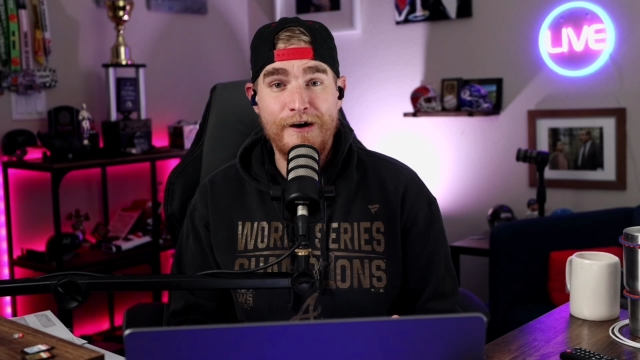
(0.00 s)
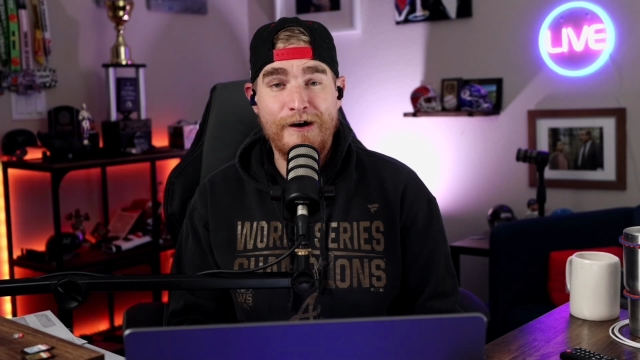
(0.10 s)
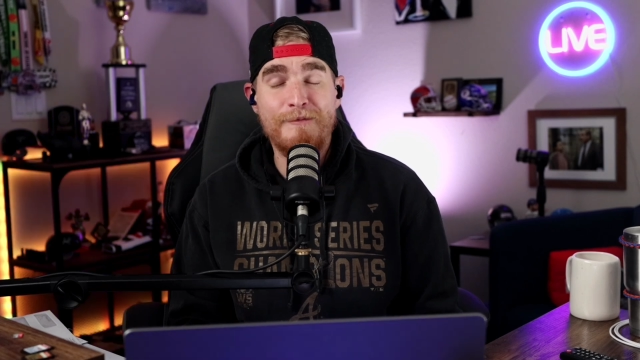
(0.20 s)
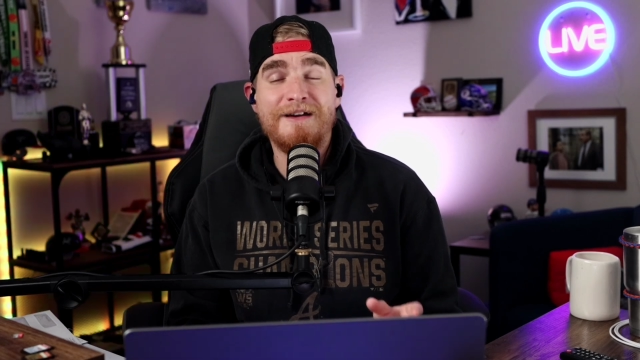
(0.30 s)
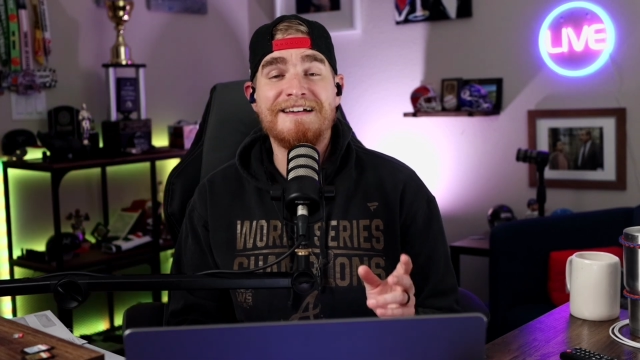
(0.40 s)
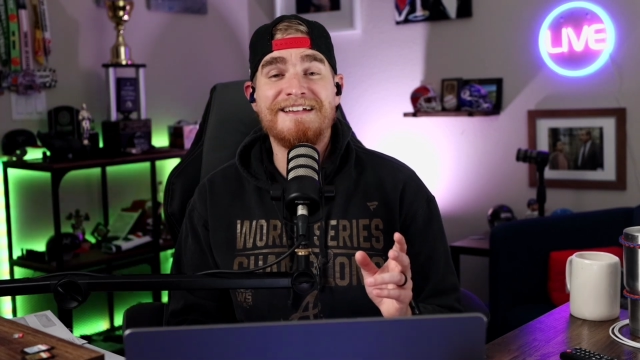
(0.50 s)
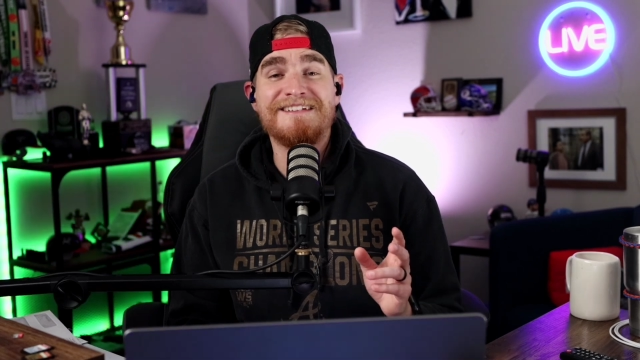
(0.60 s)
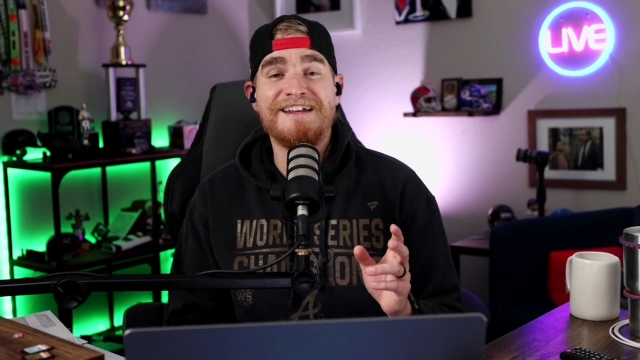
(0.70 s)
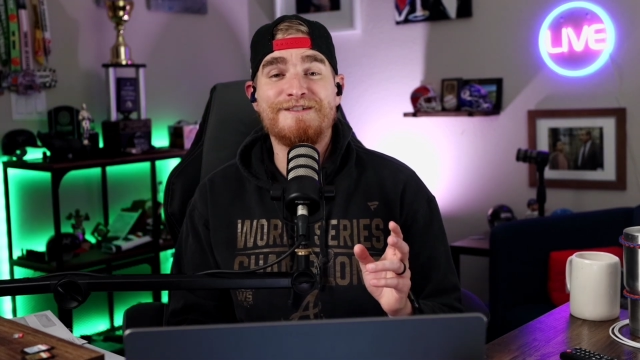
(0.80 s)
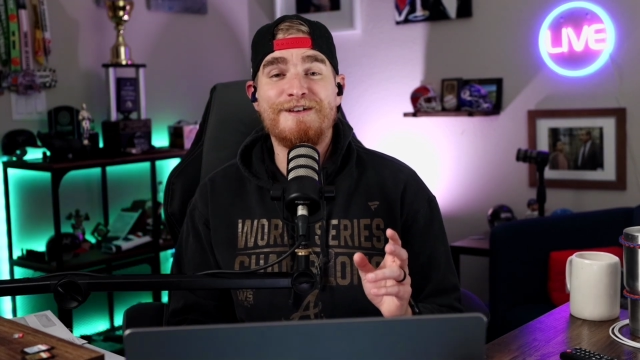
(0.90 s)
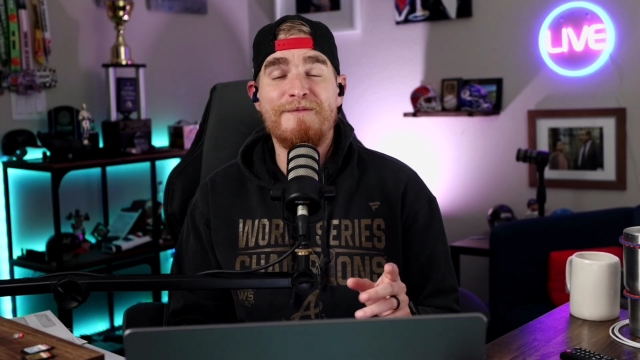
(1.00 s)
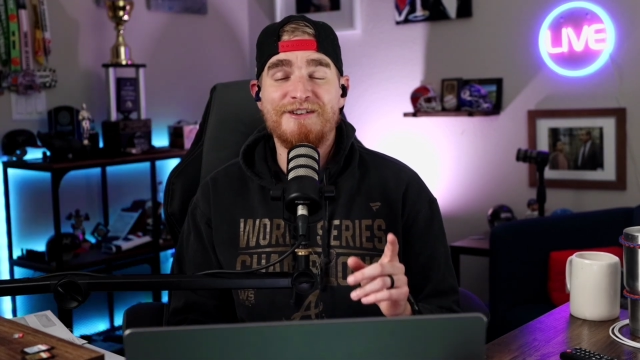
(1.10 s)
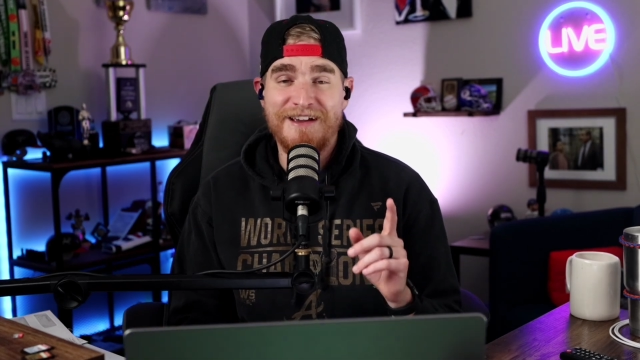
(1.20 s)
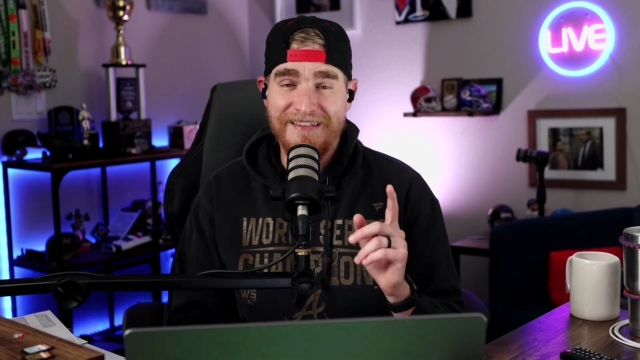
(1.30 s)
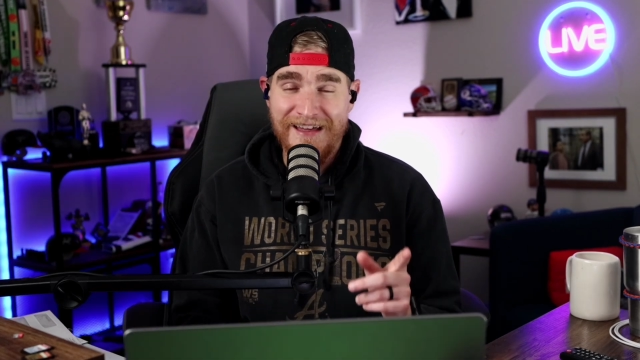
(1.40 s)
Hope you guys liked today's video. Make
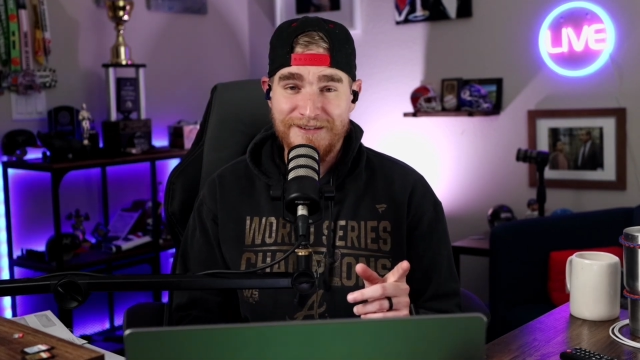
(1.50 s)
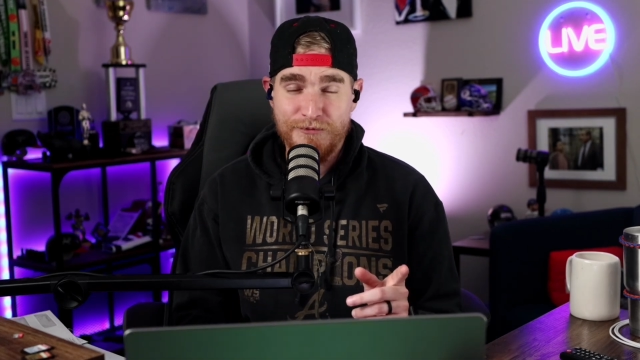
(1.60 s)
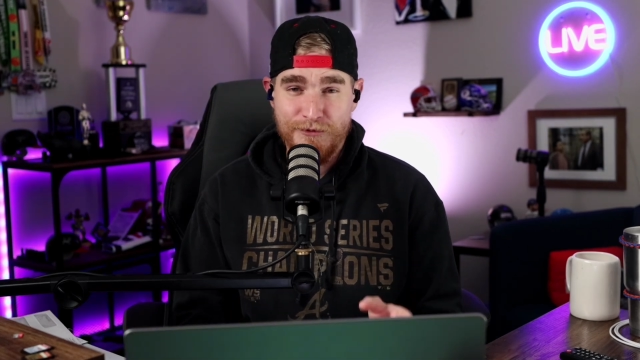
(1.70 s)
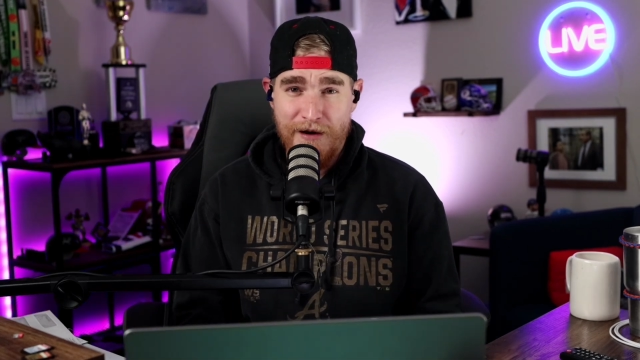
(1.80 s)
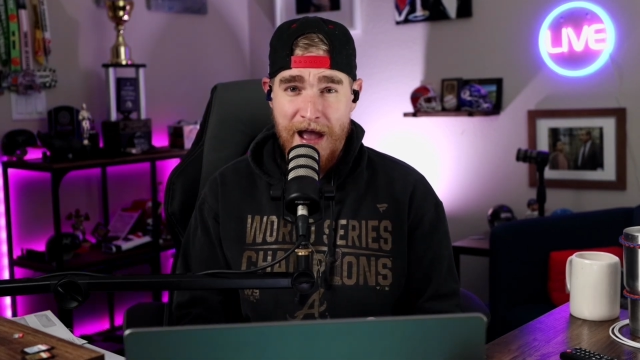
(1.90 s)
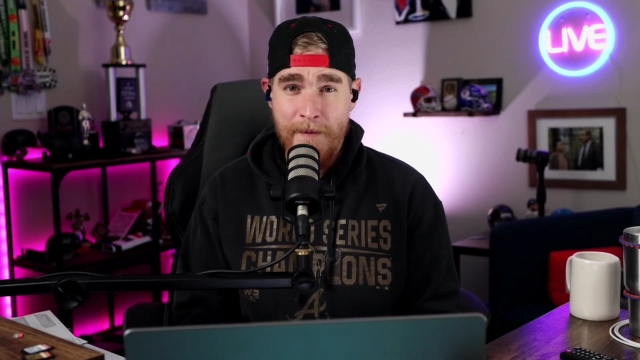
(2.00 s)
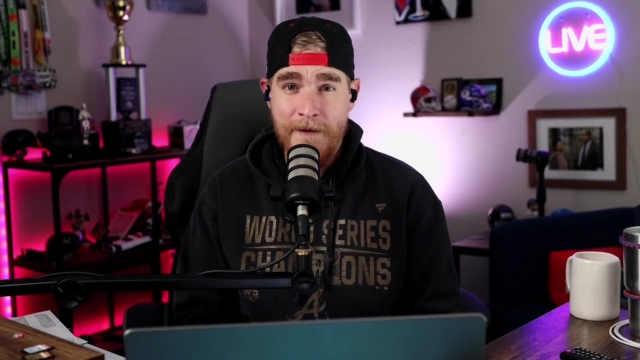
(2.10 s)
sure you like, subscribe.